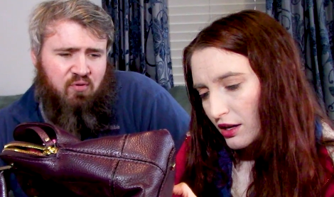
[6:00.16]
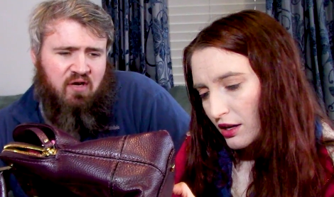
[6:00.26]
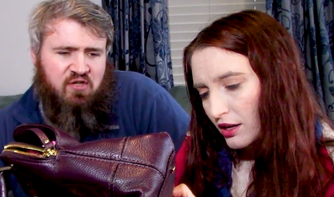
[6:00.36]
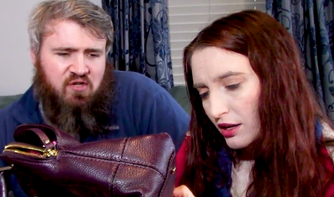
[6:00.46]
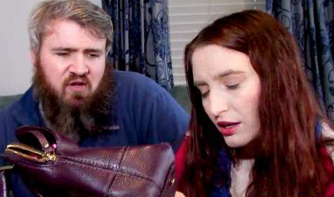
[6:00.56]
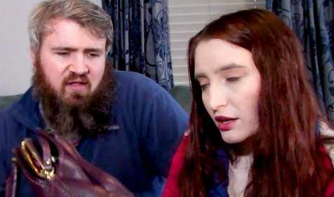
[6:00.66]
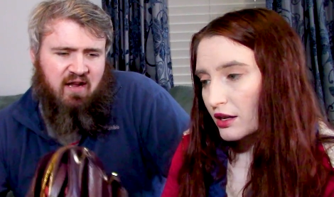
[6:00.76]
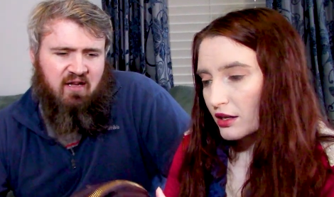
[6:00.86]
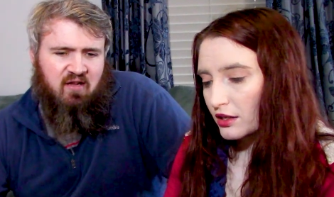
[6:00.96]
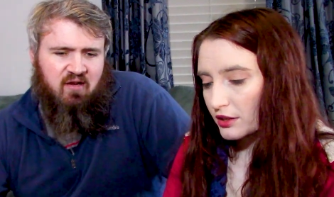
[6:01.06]
Speaker 1: pretty sure that
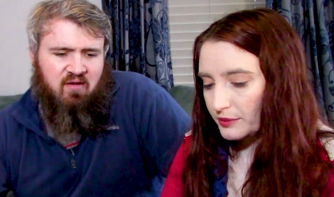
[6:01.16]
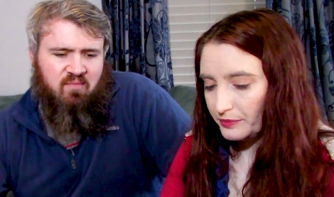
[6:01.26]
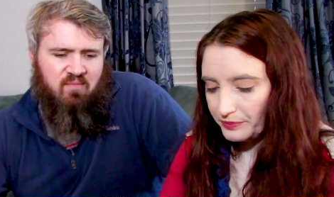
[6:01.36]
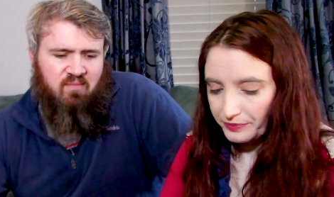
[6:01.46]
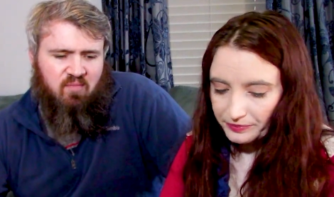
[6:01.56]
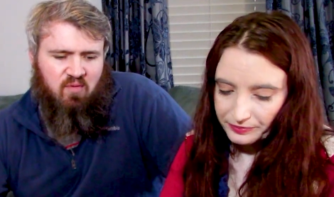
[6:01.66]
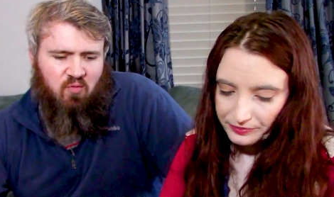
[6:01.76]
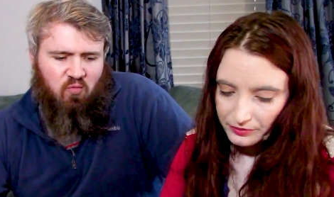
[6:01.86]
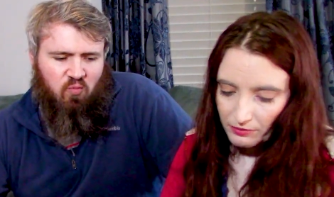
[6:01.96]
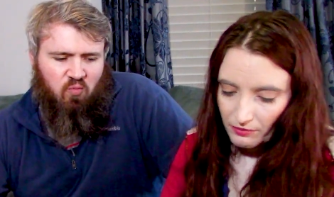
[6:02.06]
I could
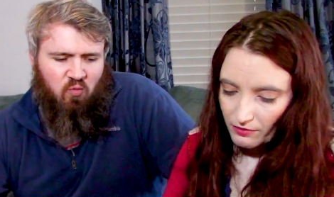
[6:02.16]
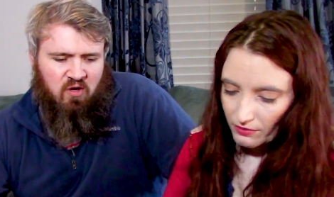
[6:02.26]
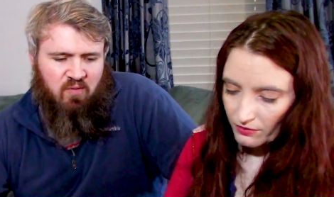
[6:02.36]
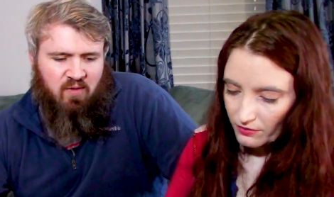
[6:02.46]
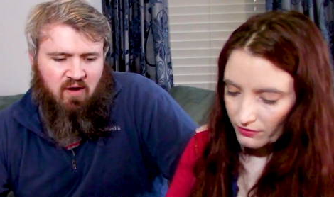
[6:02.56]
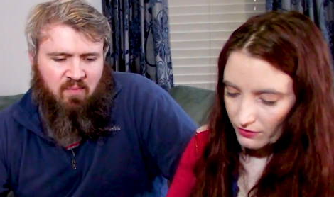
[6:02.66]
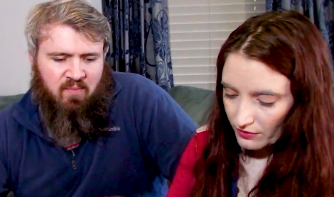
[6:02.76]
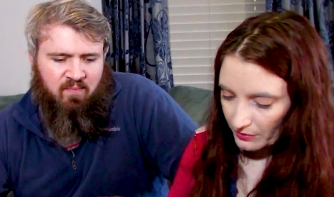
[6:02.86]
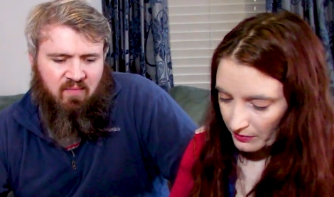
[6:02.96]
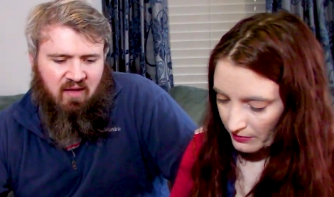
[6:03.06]
Wonder
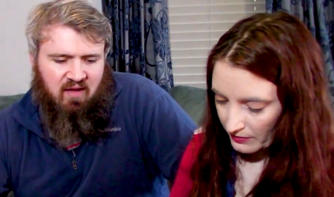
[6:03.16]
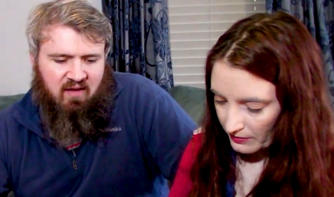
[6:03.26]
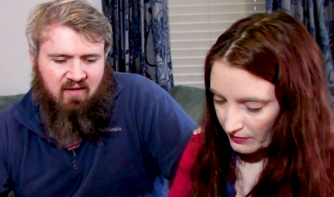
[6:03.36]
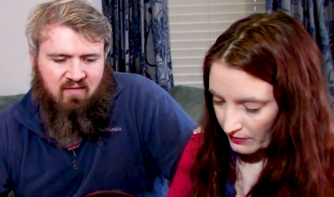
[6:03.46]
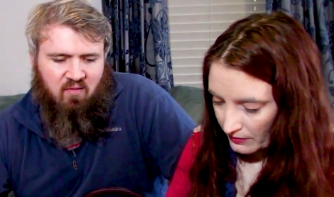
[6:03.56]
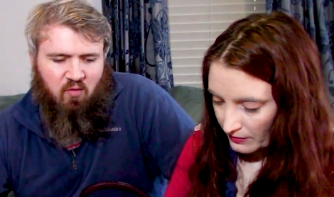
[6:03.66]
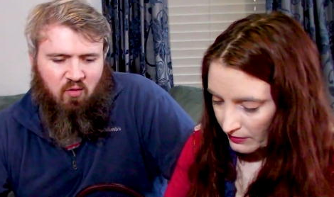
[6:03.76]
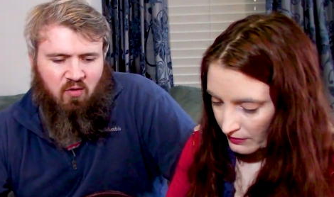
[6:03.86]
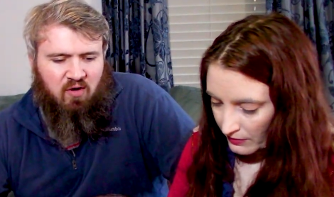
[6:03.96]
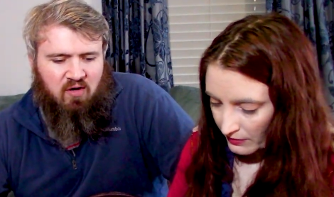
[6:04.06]
Bomb and
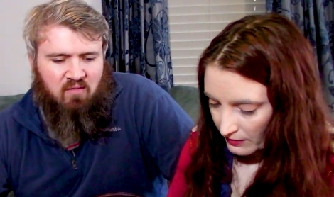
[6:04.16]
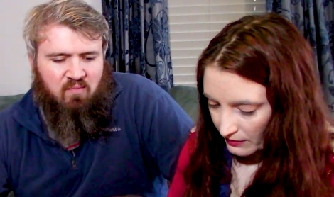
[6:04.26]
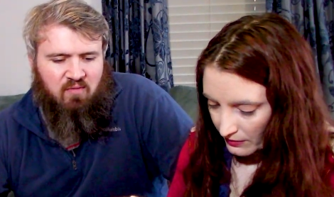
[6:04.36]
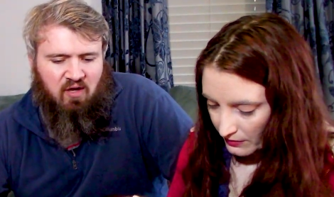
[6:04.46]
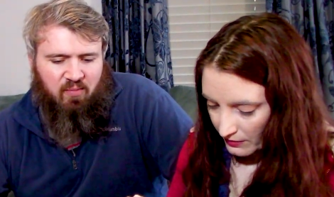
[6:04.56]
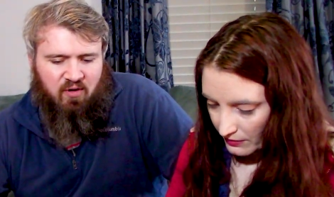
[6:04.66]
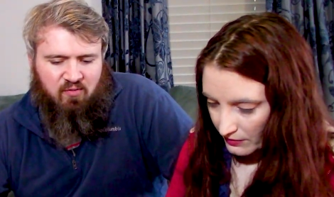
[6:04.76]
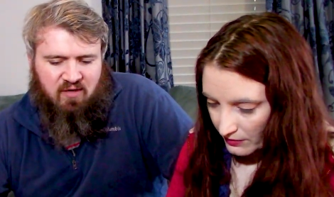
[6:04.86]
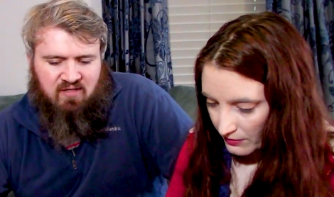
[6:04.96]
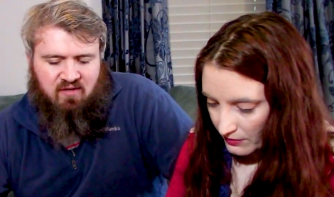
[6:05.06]
or Nubuck
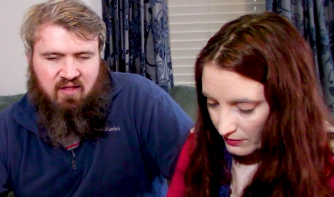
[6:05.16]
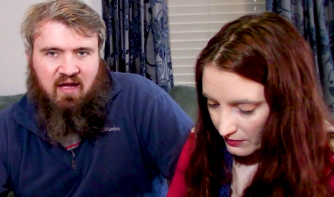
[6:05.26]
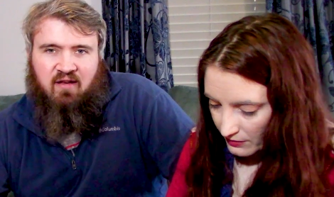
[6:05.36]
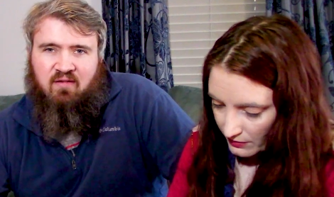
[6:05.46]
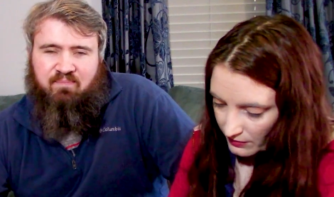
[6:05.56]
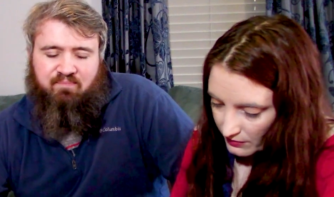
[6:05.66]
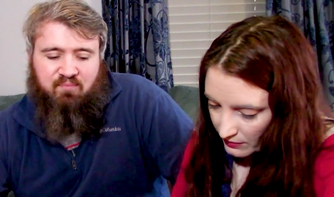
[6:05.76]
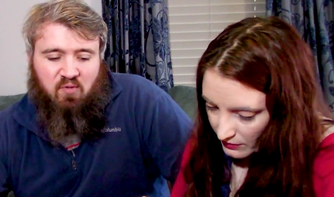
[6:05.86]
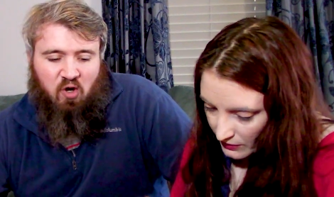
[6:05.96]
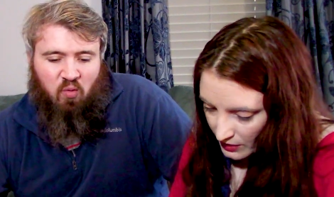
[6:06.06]
Speaker 2: Eraser that
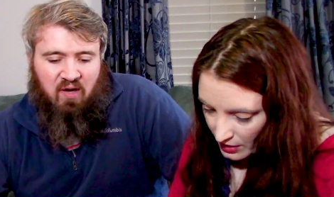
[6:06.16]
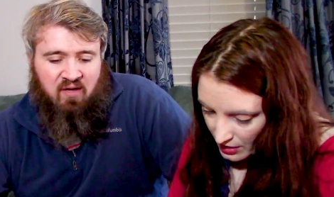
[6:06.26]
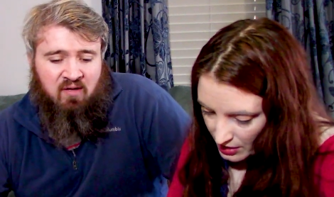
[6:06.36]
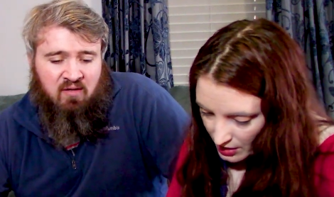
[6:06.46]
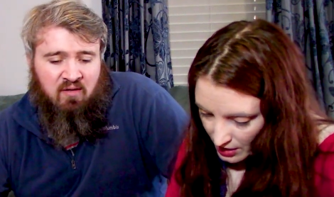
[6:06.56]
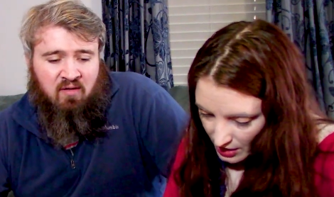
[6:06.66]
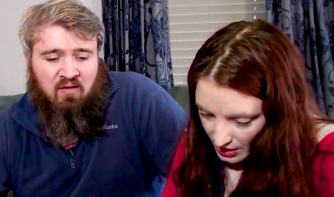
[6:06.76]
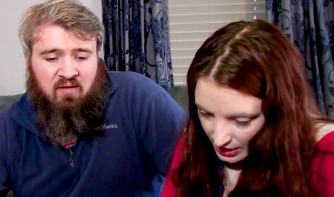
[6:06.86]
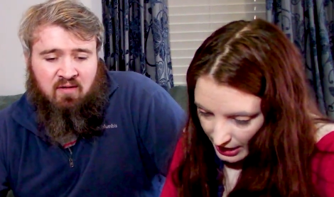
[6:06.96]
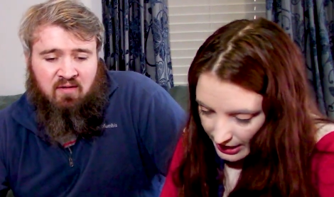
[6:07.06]
away.
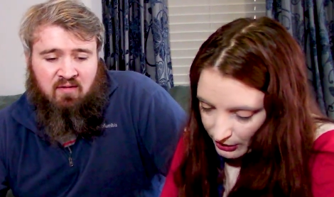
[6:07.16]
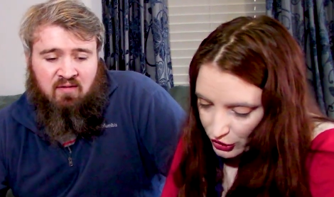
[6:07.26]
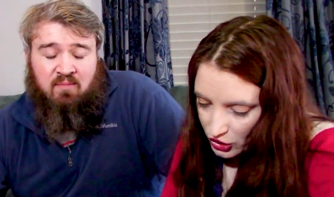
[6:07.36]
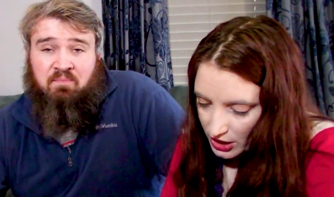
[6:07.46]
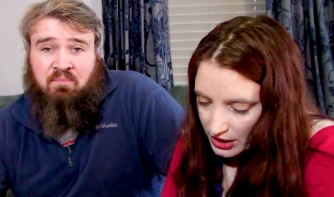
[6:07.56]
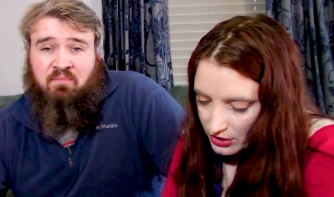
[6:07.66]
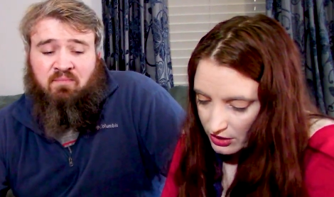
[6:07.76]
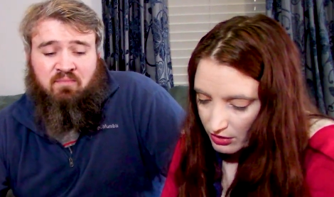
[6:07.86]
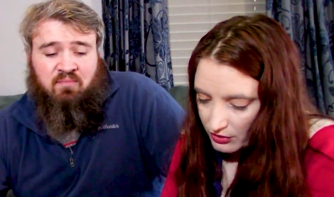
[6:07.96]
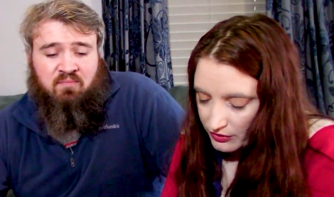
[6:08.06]
Yeah, now she is
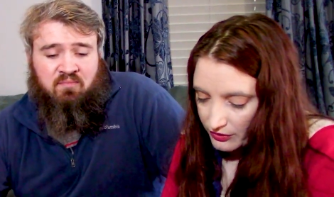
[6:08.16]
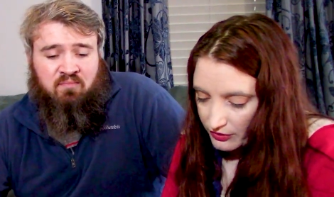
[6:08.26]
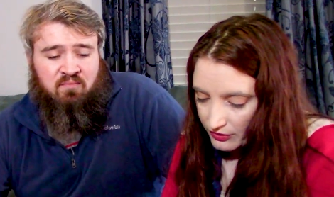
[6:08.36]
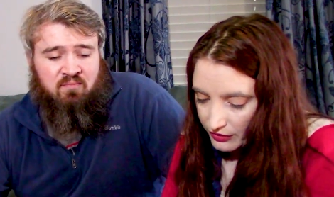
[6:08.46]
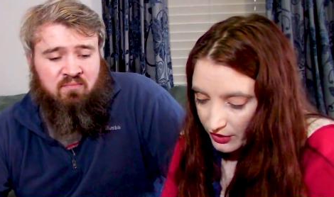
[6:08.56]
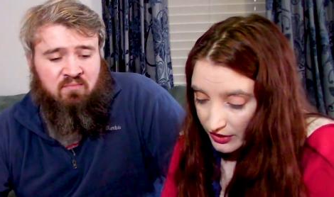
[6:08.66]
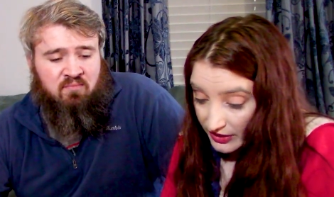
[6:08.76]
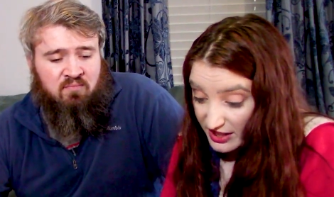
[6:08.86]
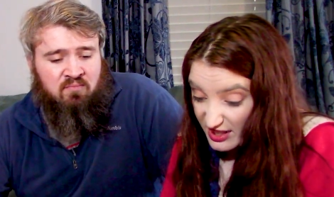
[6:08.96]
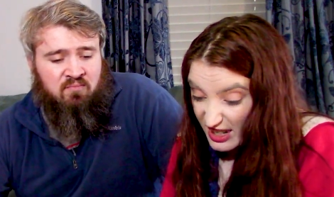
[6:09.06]
known for her,
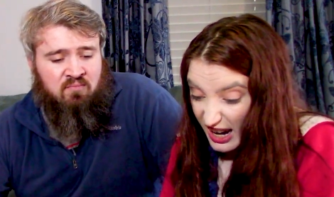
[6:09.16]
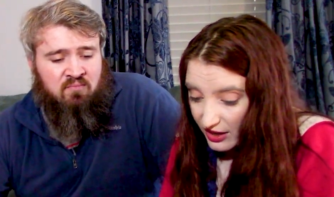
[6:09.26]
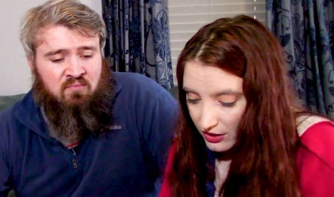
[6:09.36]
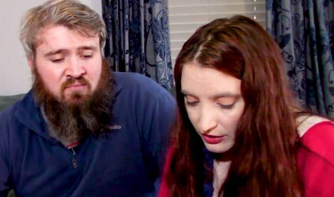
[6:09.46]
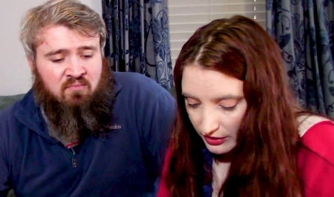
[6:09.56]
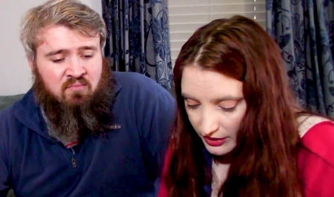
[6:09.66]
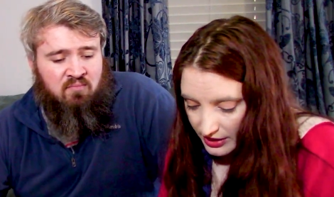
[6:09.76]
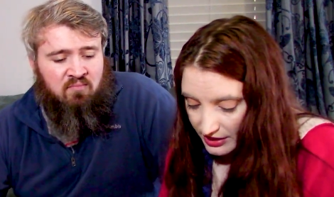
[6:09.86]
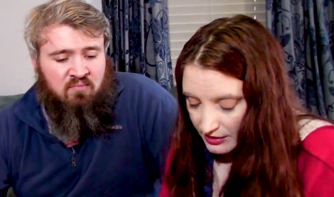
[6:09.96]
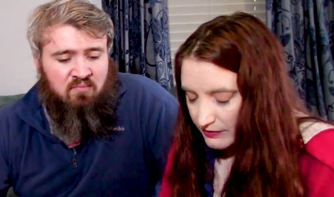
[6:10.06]
this style or
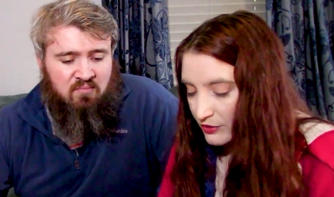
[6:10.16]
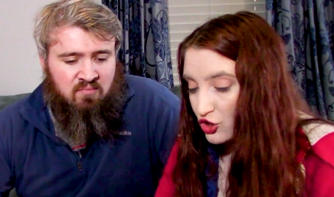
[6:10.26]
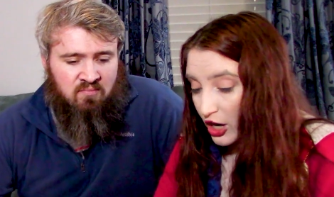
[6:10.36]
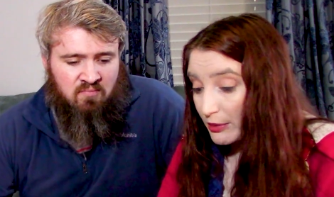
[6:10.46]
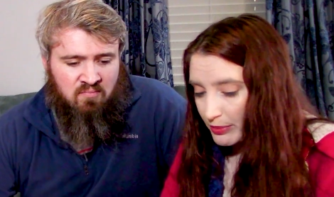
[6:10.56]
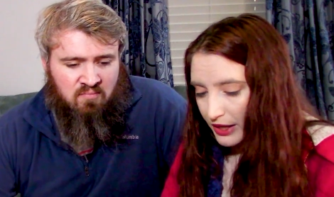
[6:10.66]
this shape.